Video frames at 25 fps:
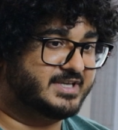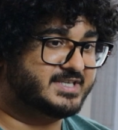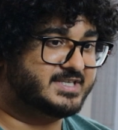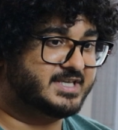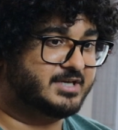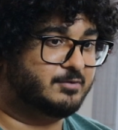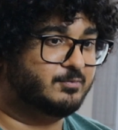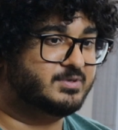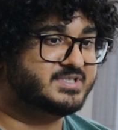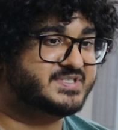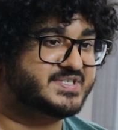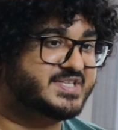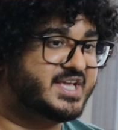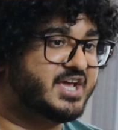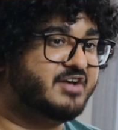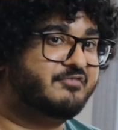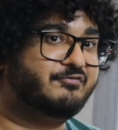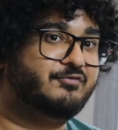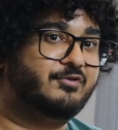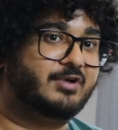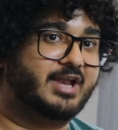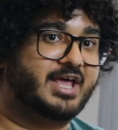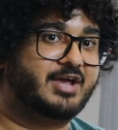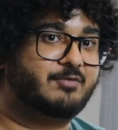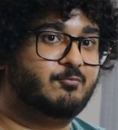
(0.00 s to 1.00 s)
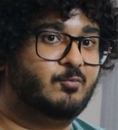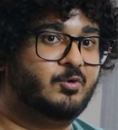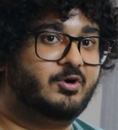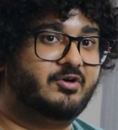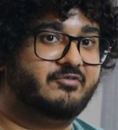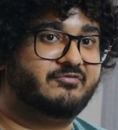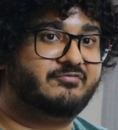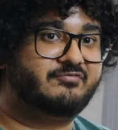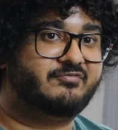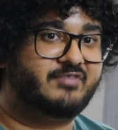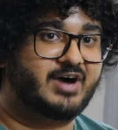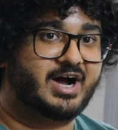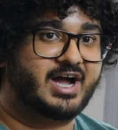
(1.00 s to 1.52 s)
was there for like
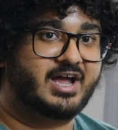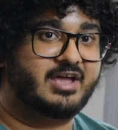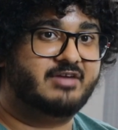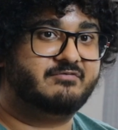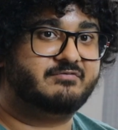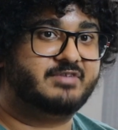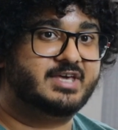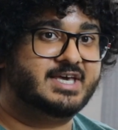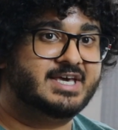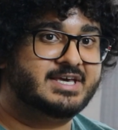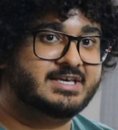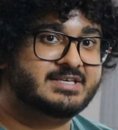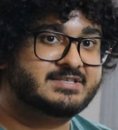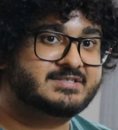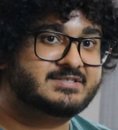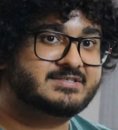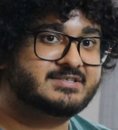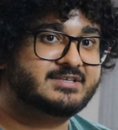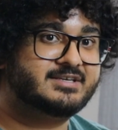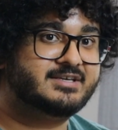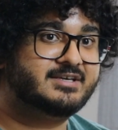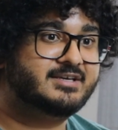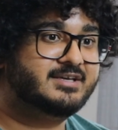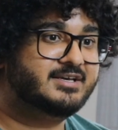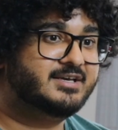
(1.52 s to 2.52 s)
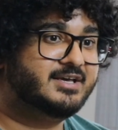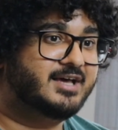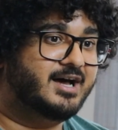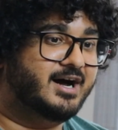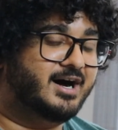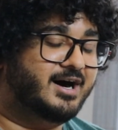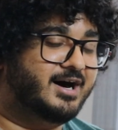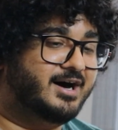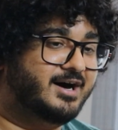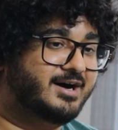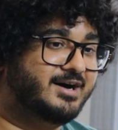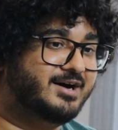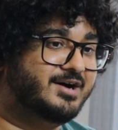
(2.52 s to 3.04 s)
5 years,
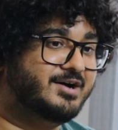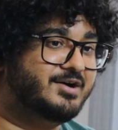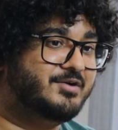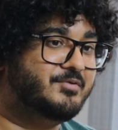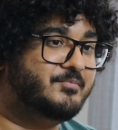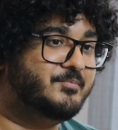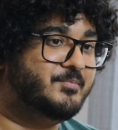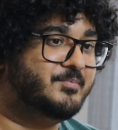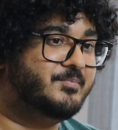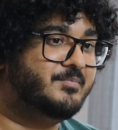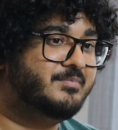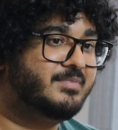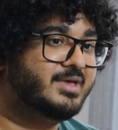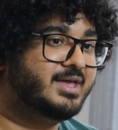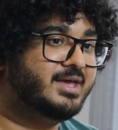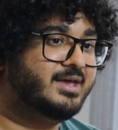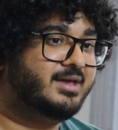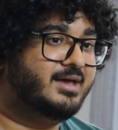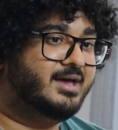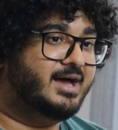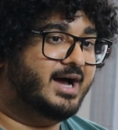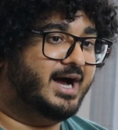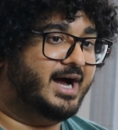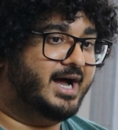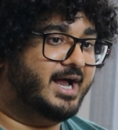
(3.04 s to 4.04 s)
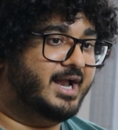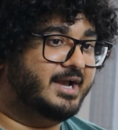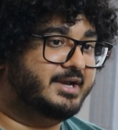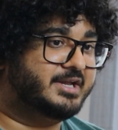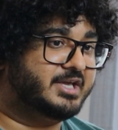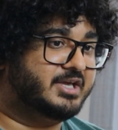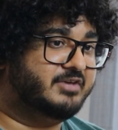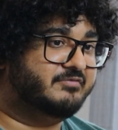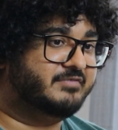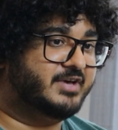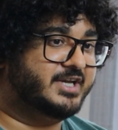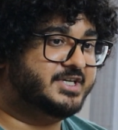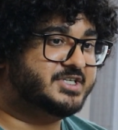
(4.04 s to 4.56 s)
and
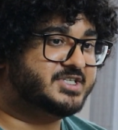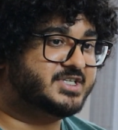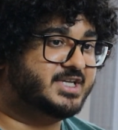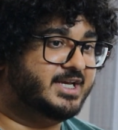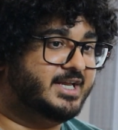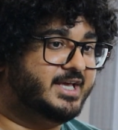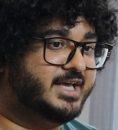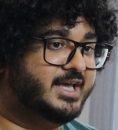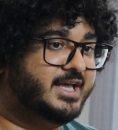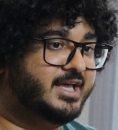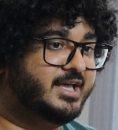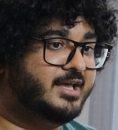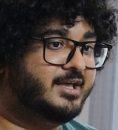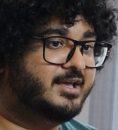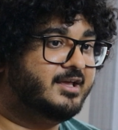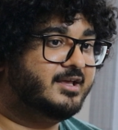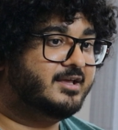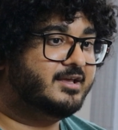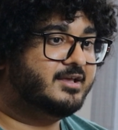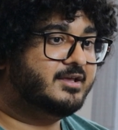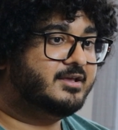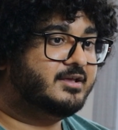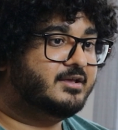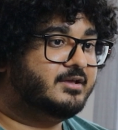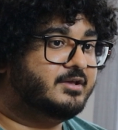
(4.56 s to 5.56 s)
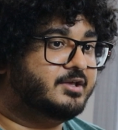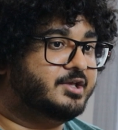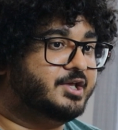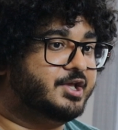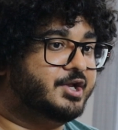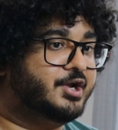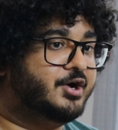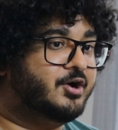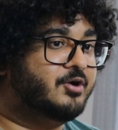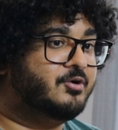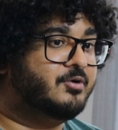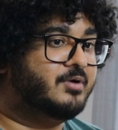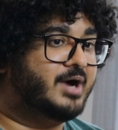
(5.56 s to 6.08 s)
eventually, you
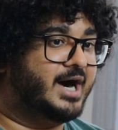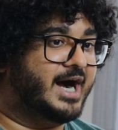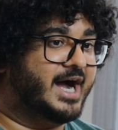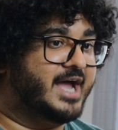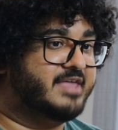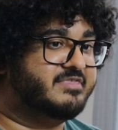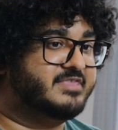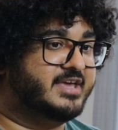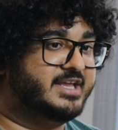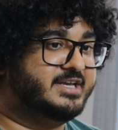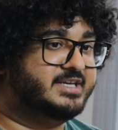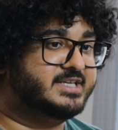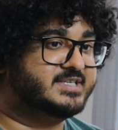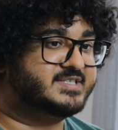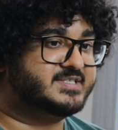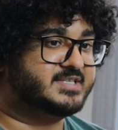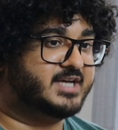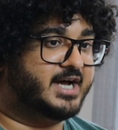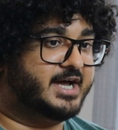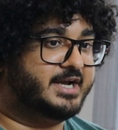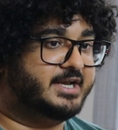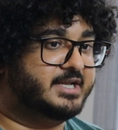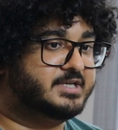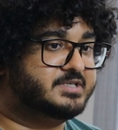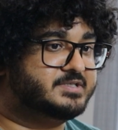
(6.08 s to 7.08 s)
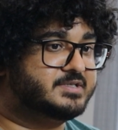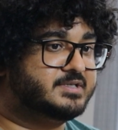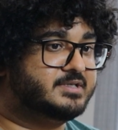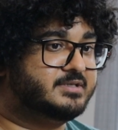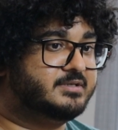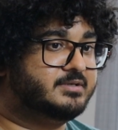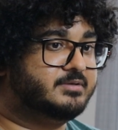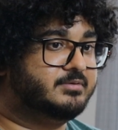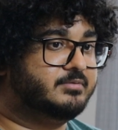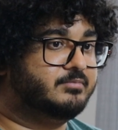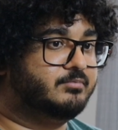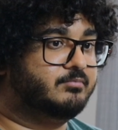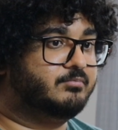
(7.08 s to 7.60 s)
know, I then decided
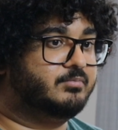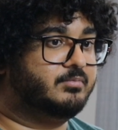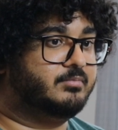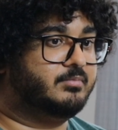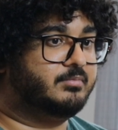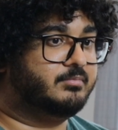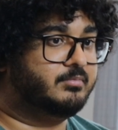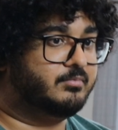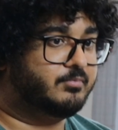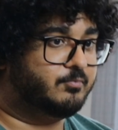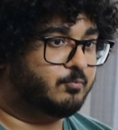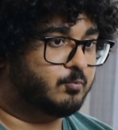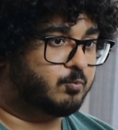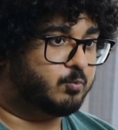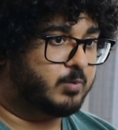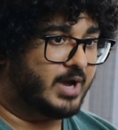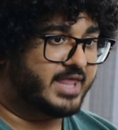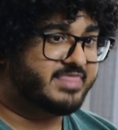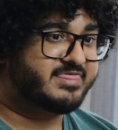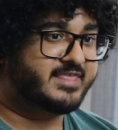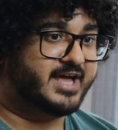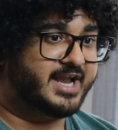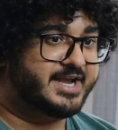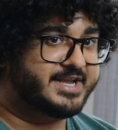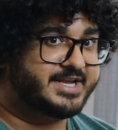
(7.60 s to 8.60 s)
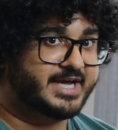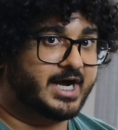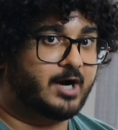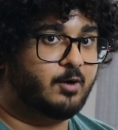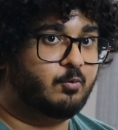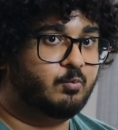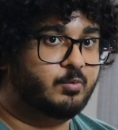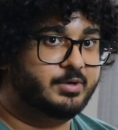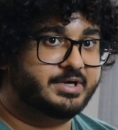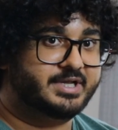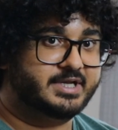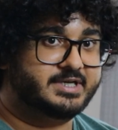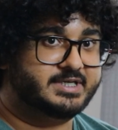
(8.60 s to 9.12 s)
when that doubt
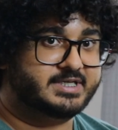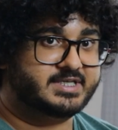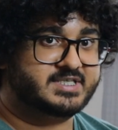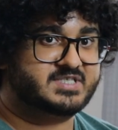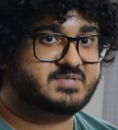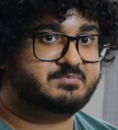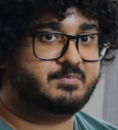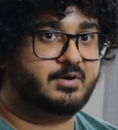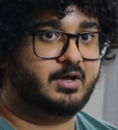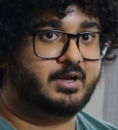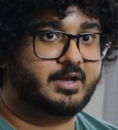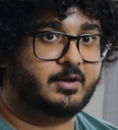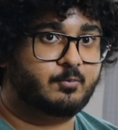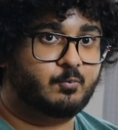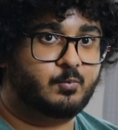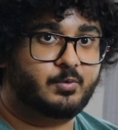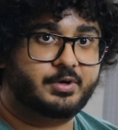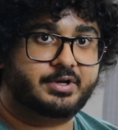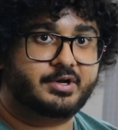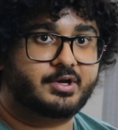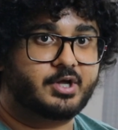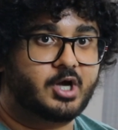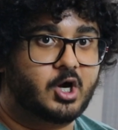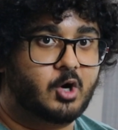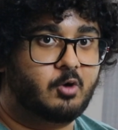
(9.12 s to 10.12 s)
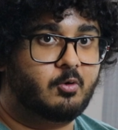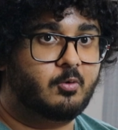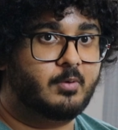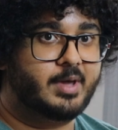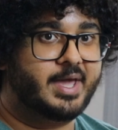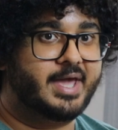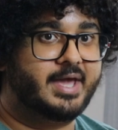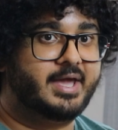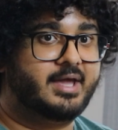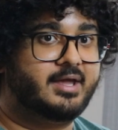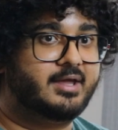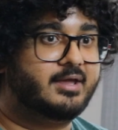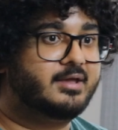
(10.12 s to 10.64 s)
wouldn't dispel and wouldn't go
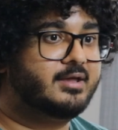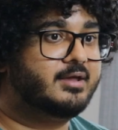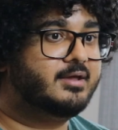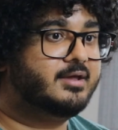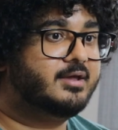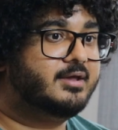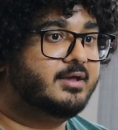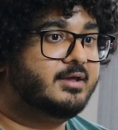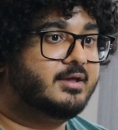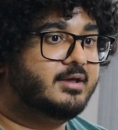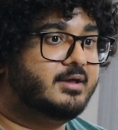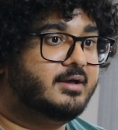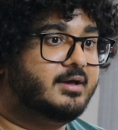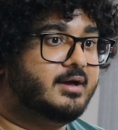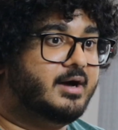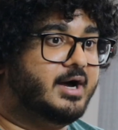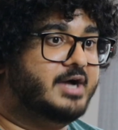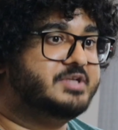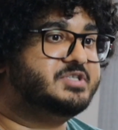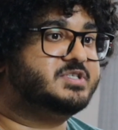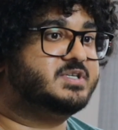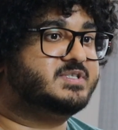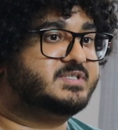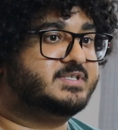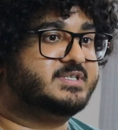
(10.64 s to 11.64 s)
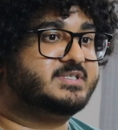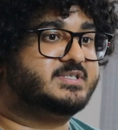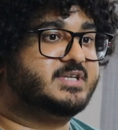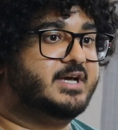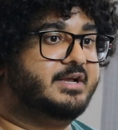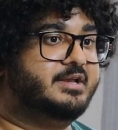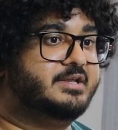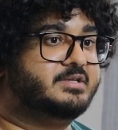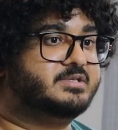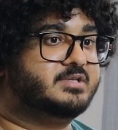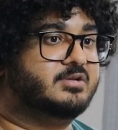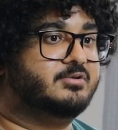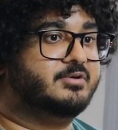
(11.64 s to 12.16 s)
away, I just
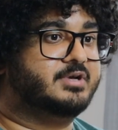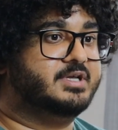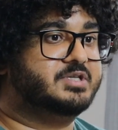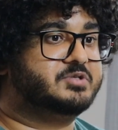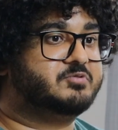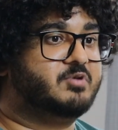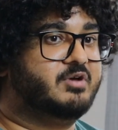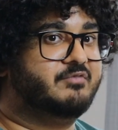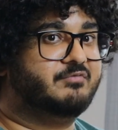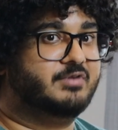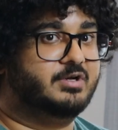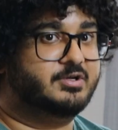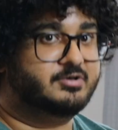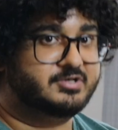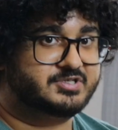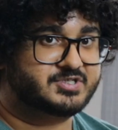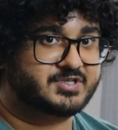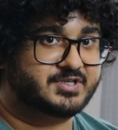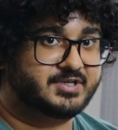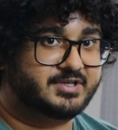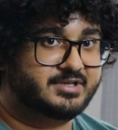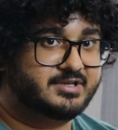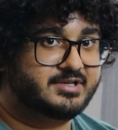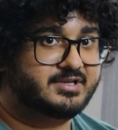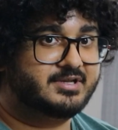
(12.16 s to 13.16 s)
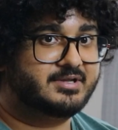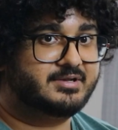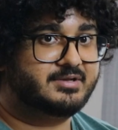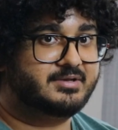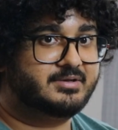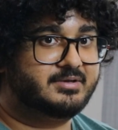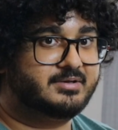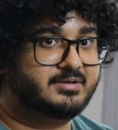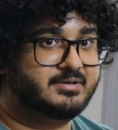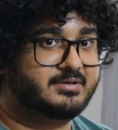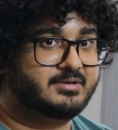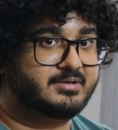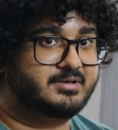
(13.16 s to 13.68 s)
decided to look into evolution
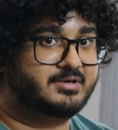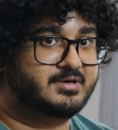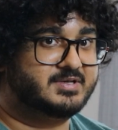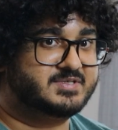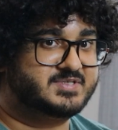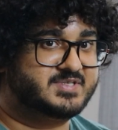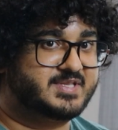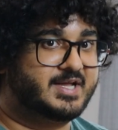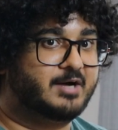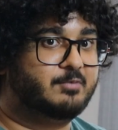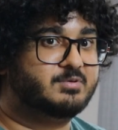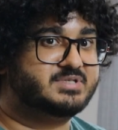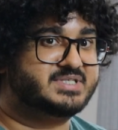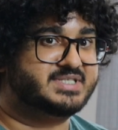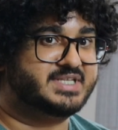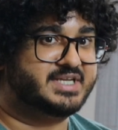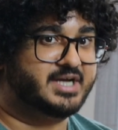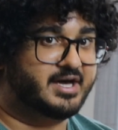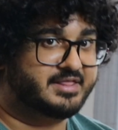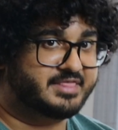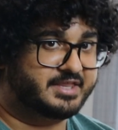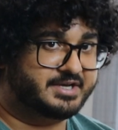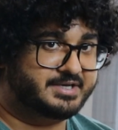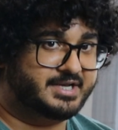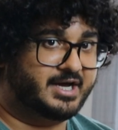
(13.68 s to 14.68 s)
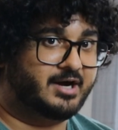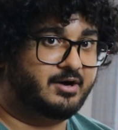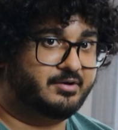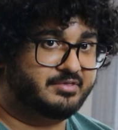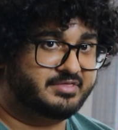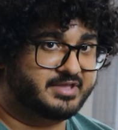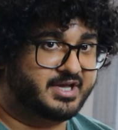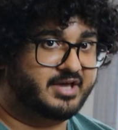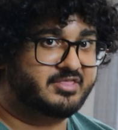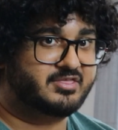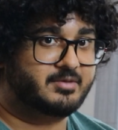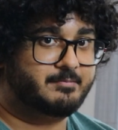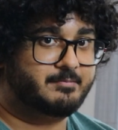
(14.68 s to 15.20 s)
because that was the other doubt, the
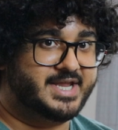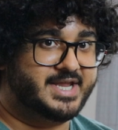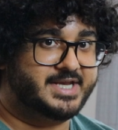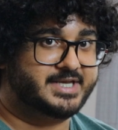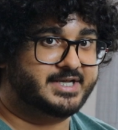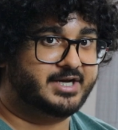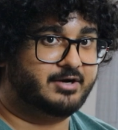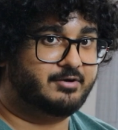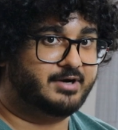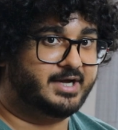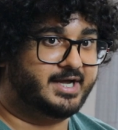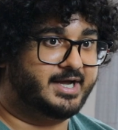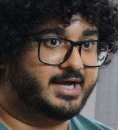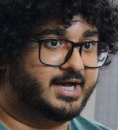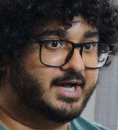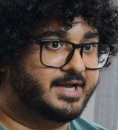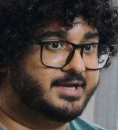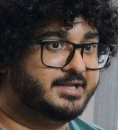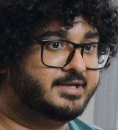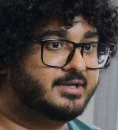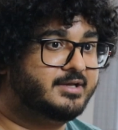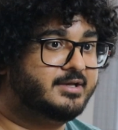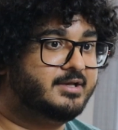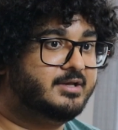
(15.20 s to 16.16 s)
other doubt I had.